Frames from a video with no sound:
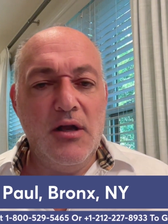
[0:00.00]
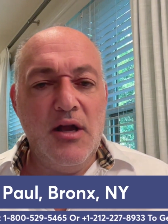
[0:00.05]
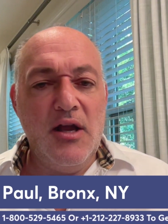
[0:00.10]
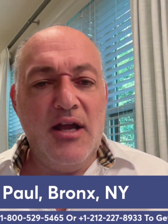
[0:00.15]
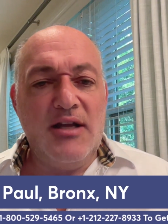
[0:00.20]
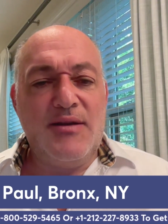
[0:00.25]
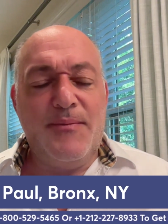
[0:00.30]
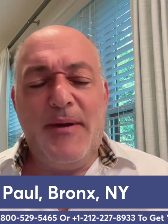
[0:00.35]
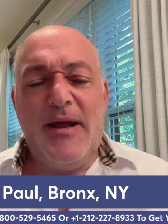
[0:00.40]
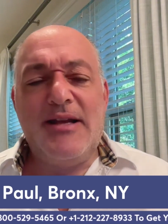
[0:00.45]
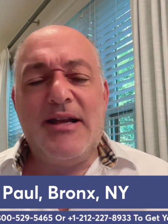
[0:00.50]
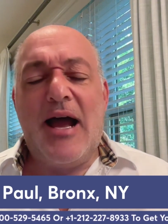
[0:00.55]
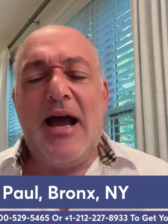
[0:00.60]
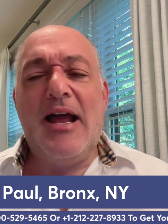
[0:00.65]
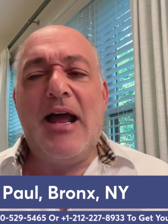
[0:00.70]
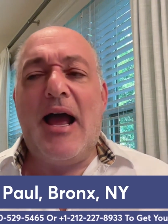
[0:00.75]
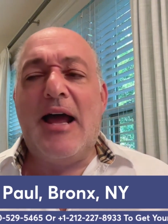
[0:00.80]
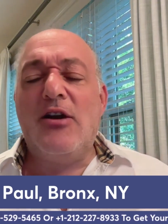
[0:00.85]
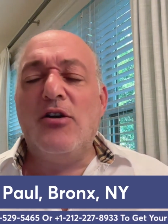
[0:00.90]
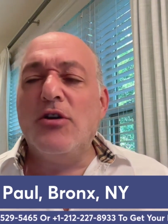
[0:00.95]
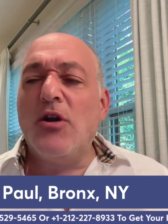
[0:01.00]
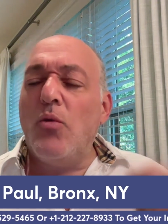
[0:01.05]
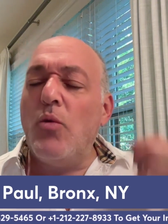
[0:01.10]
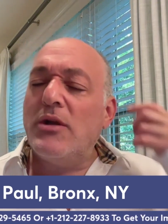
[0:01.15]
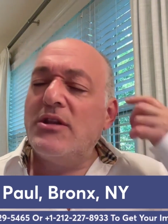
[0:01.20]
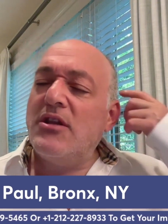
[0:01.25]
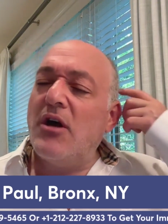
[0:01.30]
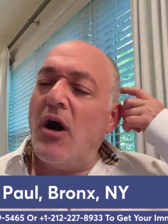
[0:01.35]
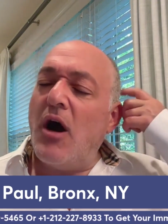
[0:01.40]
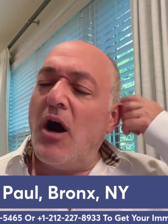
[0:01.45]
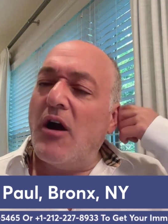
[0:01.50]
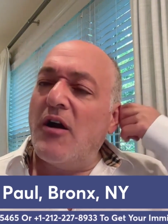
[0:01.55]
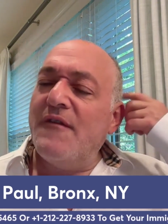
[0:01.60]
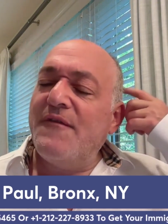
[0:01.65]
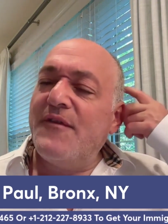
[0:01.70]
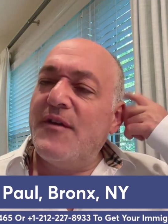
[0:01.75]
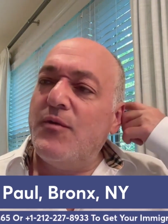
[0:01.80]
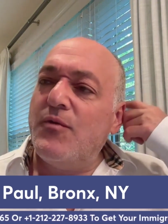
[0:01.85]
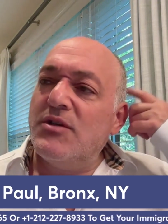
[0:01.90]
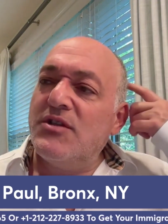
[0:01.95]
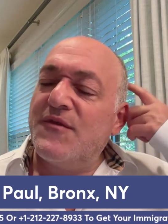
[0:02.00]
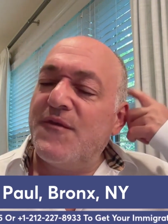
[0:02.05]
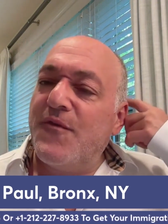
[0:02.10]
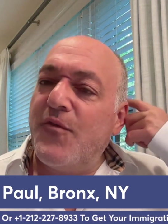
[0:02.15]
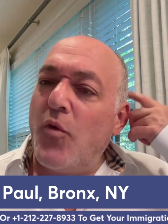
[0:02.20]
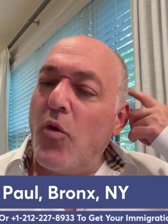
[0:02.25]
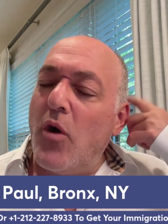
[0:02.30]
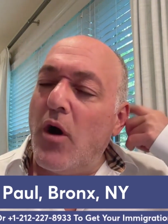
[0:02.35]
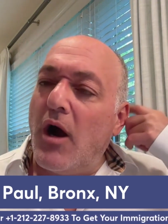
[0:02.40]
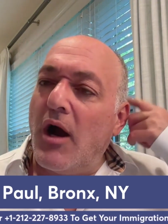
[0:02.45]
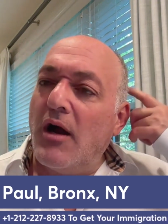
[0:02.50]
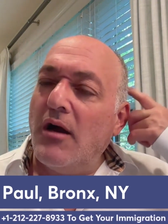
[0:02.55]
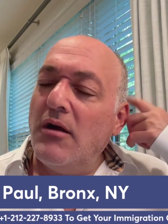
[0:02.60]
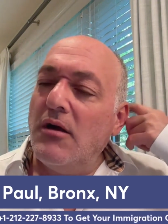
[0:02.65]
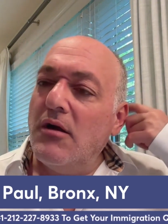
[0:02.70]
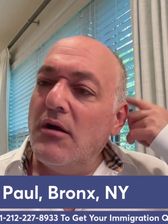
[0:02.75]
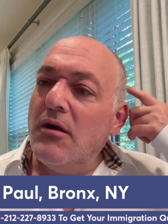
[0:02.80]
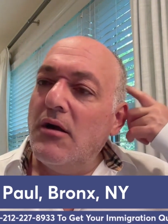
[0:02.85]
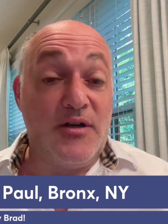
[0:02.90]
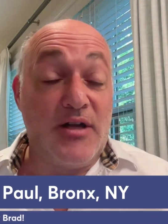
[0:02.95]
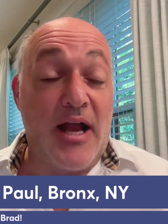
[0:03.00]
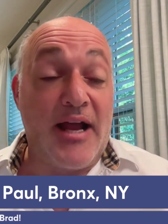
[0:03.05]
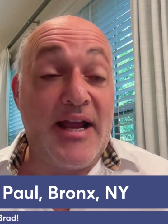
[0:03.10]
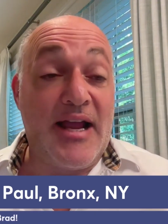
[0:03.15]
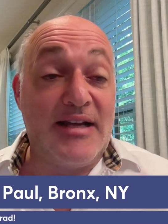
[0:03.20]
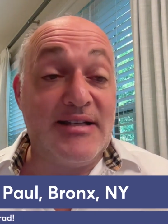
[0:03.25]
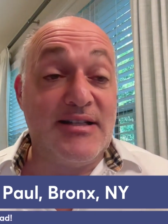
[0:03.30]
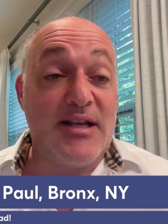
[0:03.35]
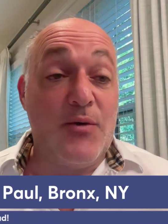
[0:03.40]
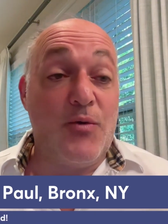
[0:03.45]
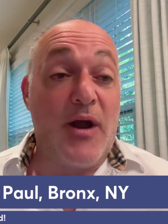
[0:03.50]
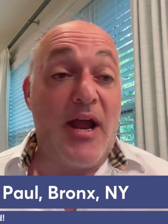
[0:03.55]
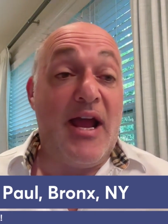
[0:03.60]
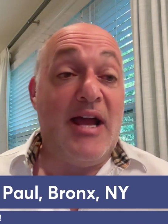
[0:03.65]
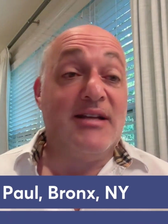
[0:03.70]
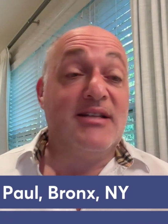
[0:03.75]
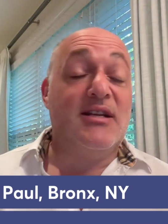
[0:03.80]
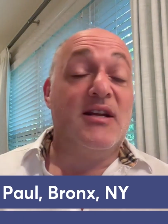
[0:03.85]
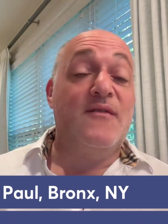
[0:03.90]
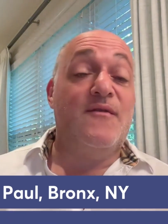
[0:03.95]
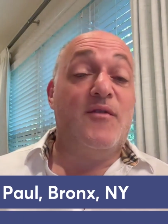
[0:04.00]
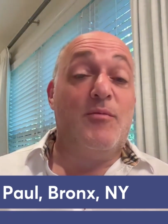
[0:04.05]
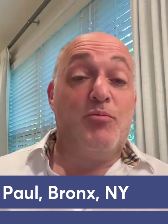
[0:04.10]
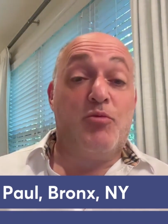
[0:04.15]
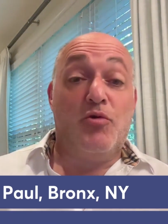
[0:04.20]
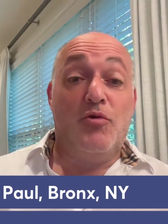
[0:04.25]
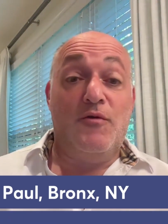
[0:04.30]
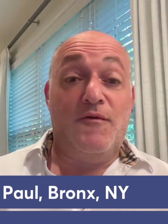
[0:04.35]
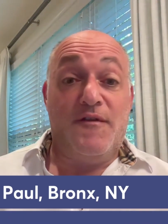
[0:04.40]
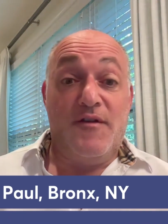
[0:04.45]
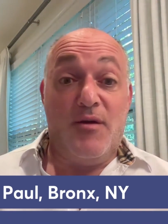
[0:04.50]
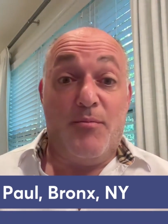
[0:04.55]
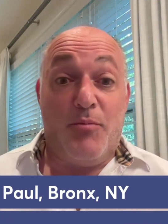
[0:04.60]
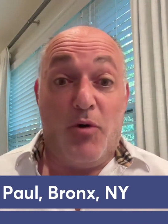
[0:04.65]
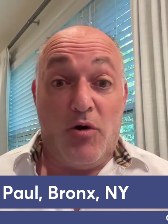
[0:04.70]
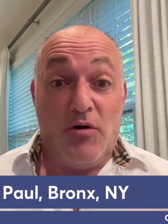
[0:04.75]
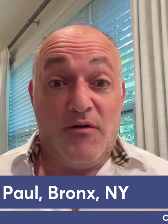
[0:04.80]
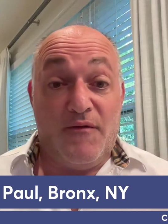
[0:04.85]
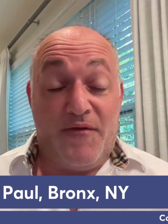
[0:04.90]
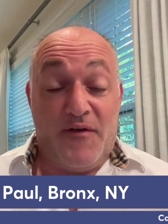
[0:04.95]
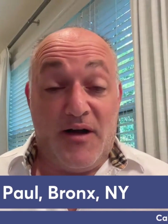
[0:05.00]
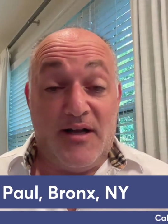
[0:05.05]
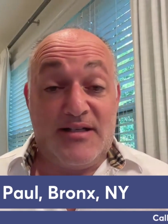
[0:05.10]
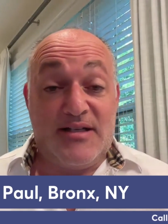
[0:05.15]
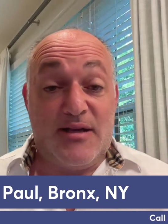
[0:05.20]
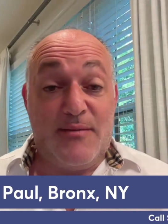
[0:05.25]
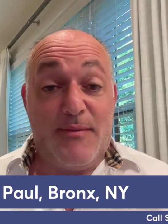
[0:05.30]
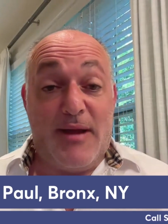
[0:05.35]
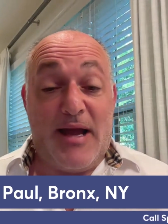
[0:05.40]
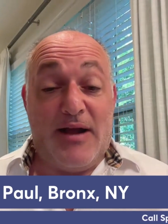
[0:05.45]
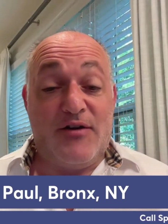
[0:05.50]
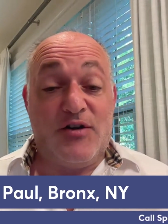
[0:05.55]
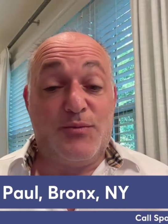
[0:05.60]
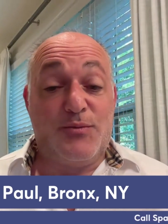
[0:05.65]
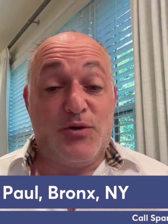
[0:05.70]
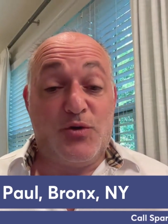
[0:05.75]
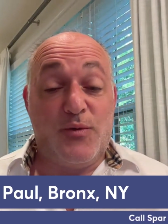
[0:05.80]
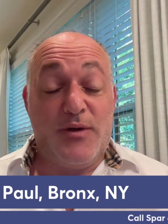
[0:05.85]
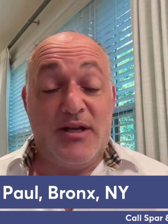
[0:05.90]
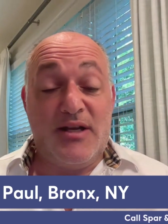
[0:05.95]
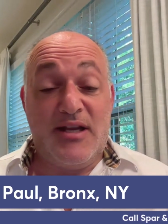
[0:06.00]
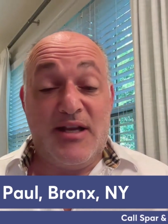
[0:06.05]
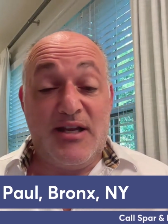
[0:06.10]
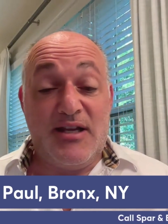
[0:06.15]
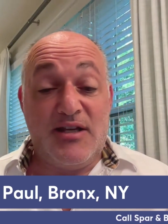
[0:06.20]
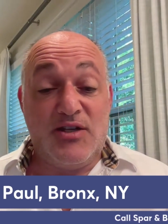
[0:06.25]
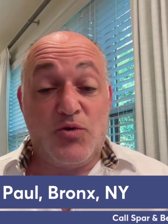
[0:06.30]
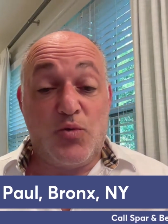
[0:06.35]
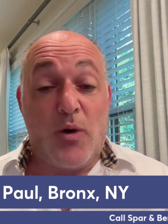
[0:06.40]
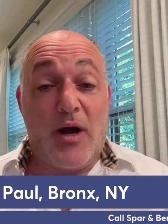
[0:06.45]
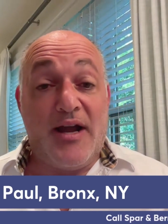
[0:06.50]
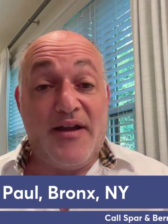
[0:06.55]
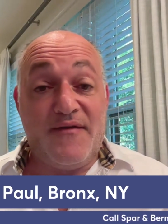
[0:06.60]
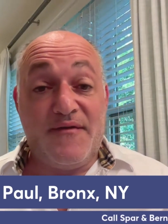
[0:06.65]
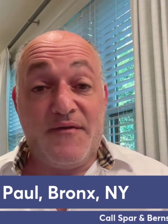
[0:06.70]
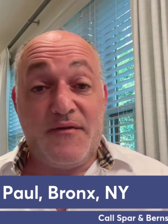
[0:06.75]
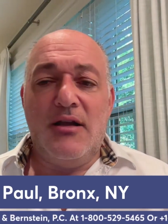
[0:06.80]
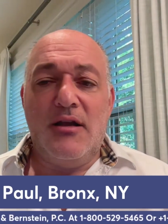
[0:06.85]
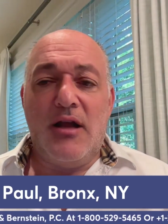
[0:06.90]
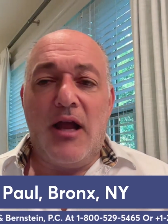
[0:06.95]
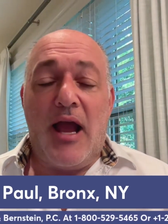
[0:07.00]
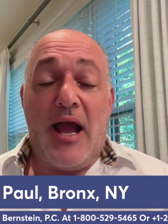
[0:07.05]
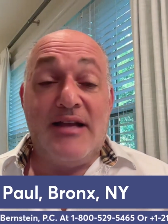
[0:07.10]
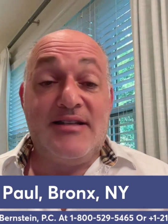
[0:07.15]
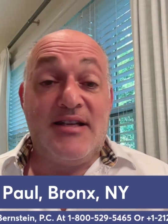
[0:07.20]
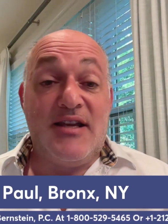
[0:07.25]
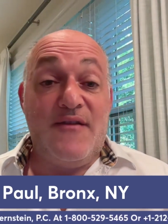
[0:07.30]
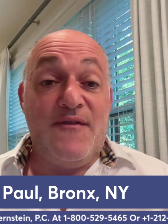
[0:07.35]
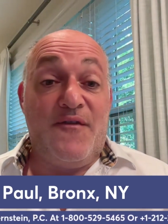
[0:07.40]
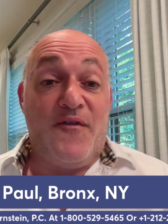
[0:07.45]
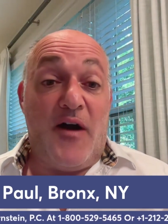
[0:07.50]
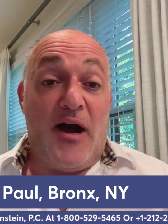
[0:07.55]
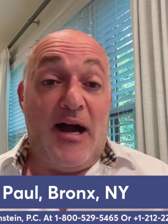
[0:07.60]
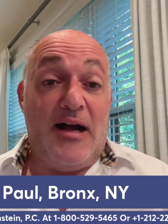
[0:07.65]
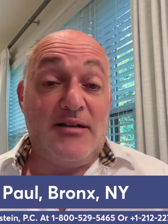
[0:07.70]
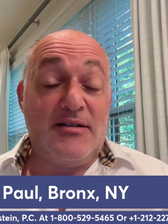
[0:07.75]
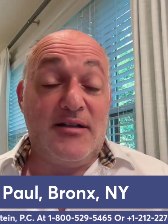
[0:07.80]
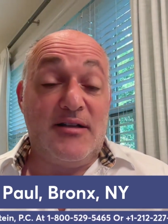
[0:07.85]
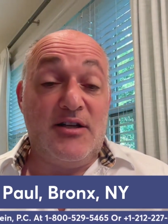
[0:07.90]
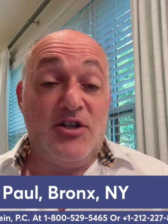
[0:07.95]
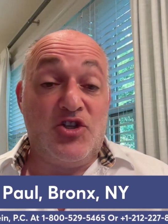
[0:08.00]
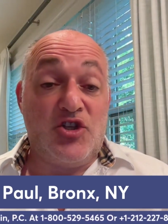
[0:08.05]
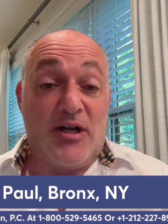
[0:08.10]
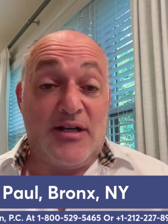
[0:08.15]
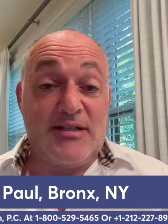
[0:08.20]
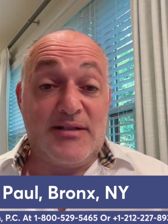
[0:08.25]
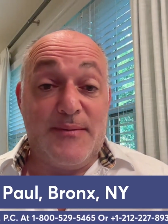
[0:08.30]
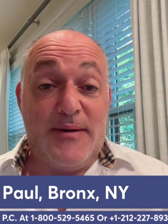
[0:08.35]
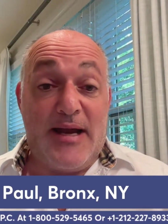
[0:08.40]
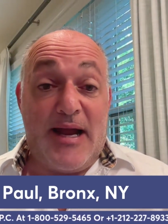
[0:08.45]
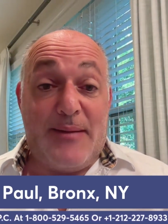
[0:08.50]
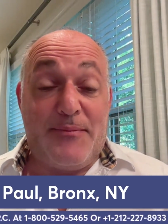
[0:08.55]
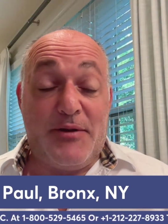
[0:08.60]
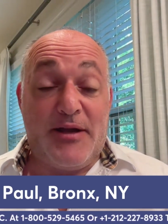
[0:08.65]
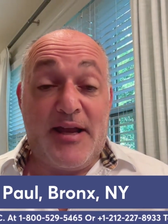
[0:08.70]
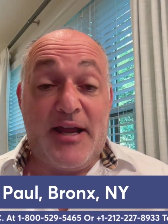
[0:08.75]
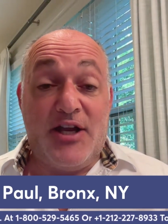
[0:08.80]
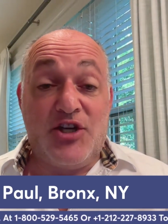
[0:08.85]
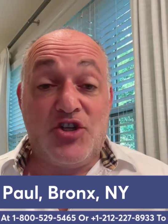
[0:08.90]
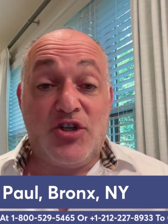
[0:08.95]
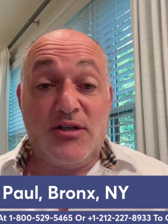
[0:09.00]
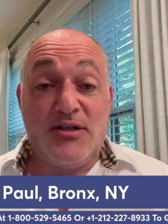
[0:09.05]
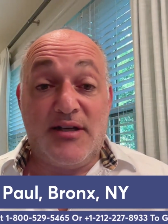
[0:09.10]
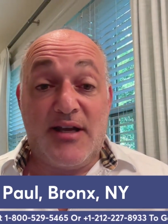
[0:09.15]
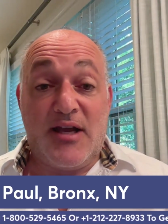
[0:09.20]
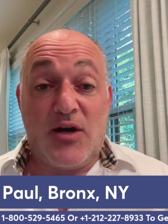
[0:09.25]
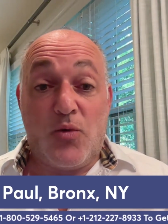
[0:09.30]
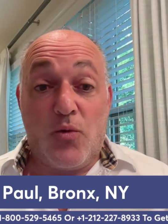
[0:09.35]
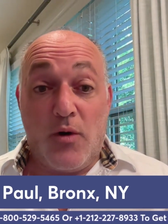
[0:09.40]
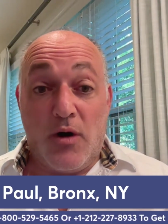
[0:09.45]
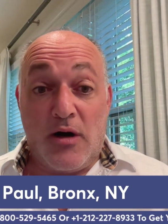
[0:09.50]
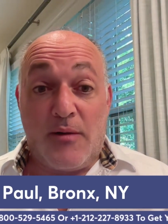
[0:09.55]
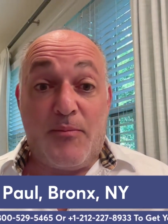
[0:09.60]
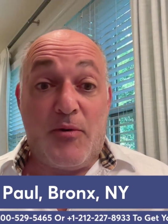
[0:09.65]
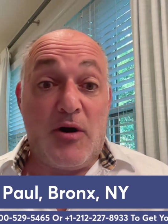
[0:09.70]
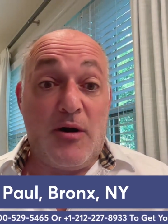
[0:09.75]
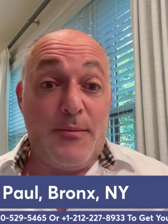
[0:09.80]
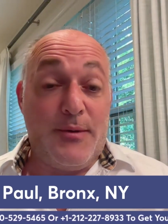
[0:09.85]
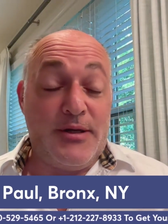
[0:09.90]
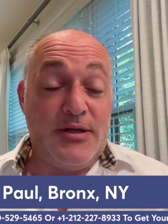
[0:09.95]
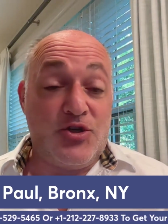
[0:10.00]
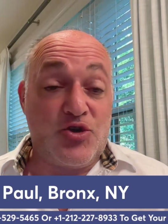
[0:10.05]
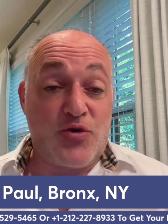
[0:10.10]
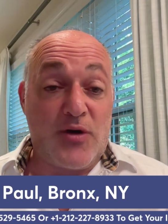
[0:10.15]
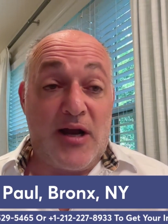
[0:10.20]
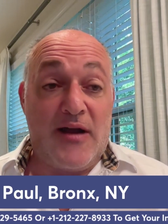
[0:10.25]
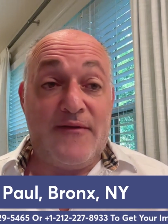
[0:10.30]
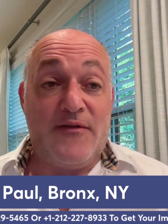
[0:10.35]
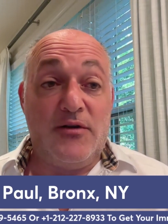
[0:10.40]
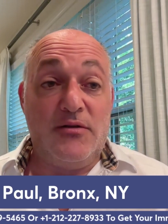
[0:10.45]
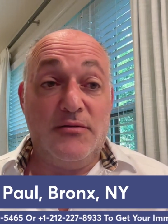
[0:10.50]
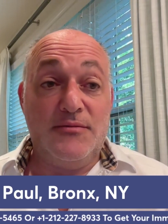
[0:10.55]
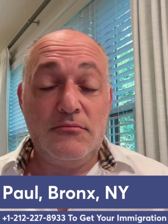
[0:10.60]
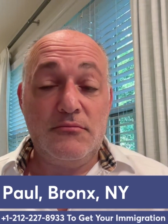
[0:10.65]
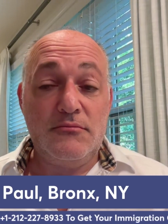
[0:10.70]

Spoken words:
It depends. I don't know what the RFE was for. I guess they were asking for proof of the bona fides of the marriage between he and his wife. Has he filed an adjustment application to get a work permit and travel?